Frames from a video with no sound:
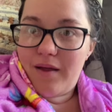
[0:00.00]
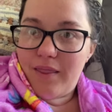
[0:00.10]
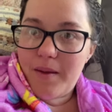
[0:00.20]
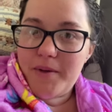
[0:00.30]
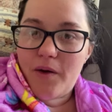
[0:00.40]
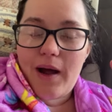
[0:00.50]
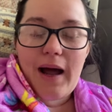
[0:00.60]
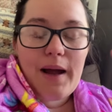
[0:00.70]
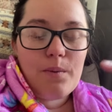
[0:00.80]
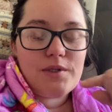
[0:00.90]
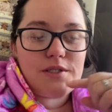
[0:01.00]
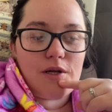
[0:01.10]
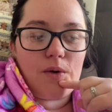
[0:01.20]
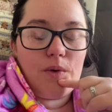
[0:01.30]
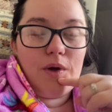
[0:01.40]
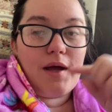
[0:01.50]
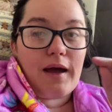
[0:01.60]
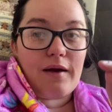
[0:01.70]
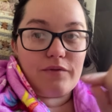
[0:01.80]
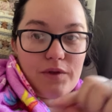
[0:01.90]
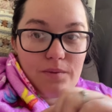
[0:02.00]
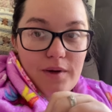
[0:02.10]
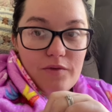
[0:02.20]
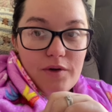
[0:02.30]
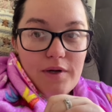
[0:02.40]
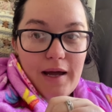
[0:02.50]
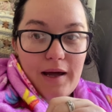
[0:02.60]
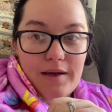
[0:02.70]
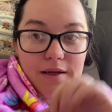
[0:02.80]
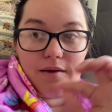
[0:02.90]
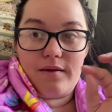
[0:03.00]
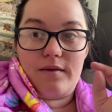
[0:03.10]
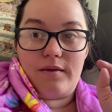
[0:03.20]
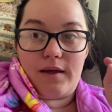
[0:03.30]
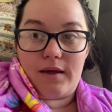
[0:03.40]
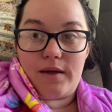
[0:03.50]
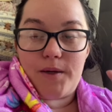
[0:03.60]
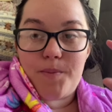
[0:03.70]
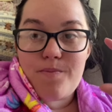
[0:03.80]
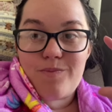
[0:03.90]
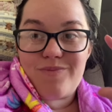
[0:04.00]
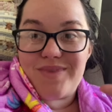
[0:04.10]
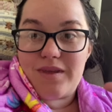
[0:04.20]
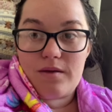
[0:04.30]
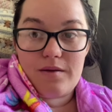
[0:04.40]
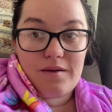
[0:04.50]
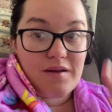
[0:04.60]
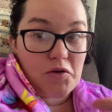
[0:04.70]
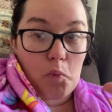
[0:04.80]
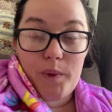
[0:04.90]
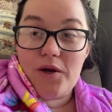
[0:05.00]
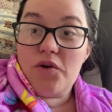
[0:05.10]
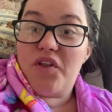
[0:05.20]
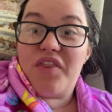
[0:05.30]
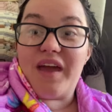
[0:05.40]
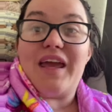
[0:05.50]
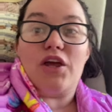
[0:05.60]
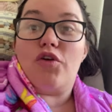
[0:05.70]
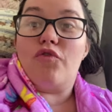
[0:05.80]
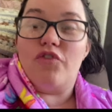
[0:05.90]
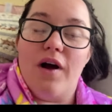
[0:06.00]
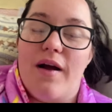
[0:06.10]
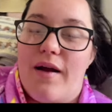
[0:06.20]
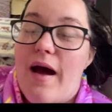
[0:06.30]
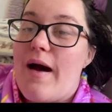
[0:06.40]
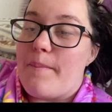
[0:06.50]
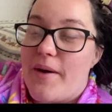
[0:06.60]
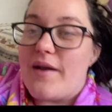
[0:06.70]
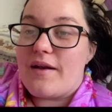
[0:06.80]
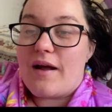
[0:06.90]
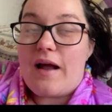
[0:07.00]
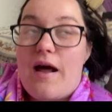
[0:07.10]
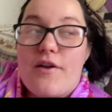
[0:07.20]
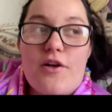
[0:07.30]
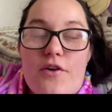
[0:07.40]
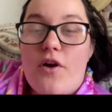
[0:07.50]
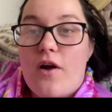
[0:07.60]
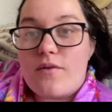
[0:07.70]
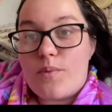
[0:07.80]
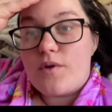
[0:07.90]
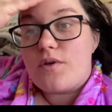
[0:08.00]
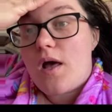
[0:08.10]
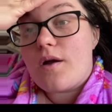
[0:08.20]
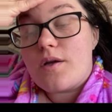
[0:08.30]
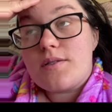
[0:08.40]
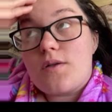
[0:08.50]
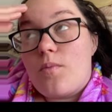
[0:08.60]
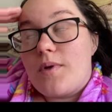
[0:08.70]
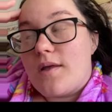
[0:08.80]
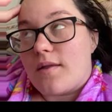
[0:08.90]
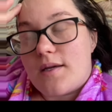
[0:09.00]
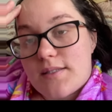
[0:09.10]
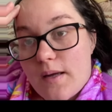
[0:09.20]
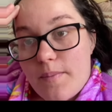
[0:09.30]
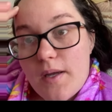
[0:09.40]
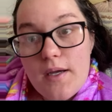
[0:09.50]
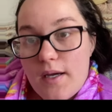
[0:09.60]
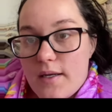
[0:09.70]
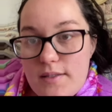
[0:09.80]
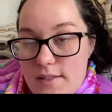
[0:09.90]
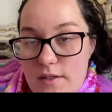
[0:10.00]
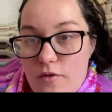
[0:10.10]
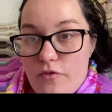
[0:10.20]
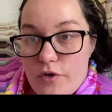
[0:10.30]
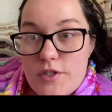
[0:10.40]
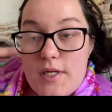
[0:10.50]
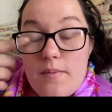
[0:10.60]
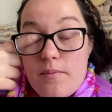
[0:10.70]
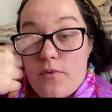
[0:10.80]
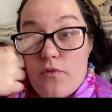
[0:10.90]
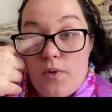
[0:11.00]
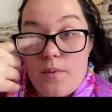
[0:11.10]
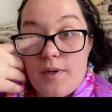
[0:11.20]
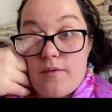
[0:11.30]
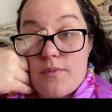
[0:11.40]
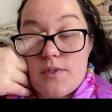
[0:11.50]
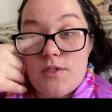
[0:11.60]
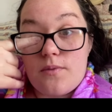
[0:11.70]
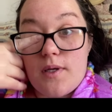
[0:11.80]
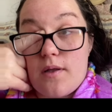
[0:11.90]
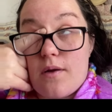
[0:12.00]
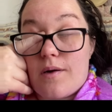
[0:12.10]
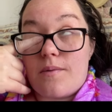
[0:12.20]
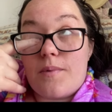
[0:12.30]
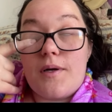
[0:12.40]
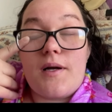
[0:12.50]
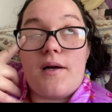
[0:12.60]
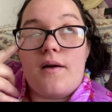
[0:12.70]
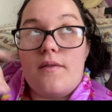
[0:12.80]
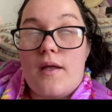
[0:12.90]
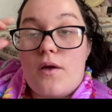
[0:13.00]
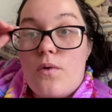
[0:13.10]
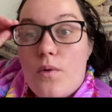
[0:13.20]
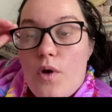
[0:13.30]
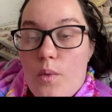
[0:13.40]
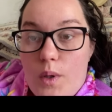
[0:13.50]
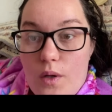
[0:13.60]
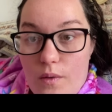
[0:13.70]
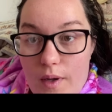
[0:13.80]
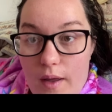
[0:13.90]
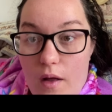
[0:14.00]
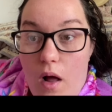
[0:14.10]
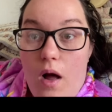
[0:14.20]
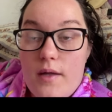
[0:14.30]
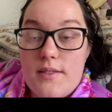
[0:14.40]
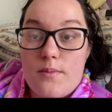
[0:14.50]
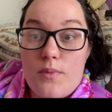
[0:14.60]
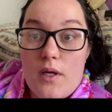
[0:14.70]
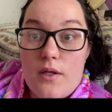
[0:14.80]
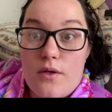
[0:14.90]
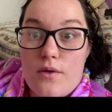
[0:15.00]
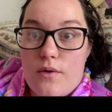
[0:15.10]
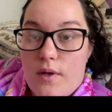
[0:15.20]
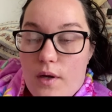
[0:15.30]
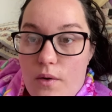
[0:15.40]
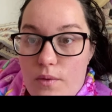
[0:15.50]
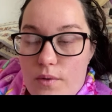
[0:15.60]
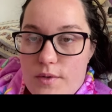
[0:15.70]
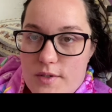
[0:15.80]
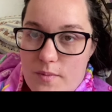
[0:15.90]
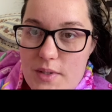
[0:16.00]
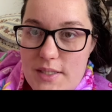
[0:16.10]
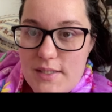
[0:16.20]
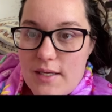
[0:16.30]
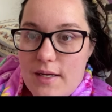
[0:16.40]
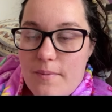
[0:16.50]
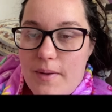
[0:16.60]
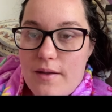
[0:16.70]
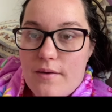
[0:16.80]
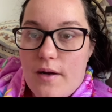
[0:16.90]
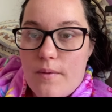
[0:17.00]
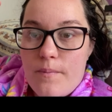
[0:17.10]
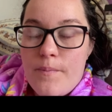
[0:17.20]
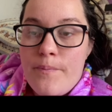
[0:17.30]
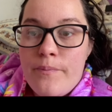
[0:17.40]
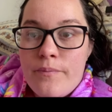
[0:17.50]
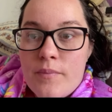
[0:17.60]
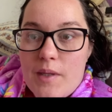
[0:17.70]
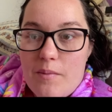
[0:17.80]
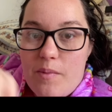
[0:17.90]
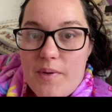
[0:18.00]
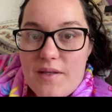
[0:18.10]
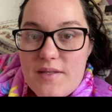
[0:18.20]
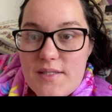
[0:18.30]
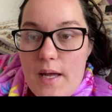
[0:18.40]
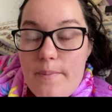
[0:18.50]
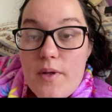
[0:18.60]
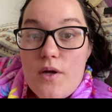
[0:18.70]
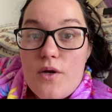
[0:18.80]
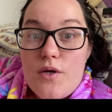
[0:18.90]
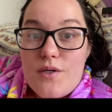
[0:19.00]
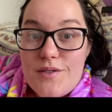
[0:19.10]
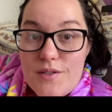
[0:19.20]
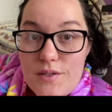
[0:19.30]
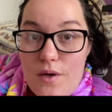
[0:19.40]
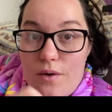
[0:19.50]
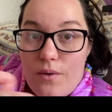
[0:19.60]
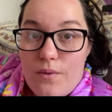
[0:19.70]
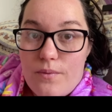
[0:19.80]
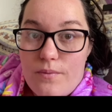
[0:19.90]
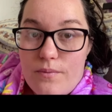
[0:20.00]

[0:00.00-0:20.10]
let me know. I want to know, have you ever had like a weird thing you've dug up and out of your yard? We dug so many things up, and it's not the first time. Before, when I've been doing yard work and like hula hooing, it'll get caught on something, and then you're like, oh no, there's something sticking up out of the ground. Let me pick this up. So,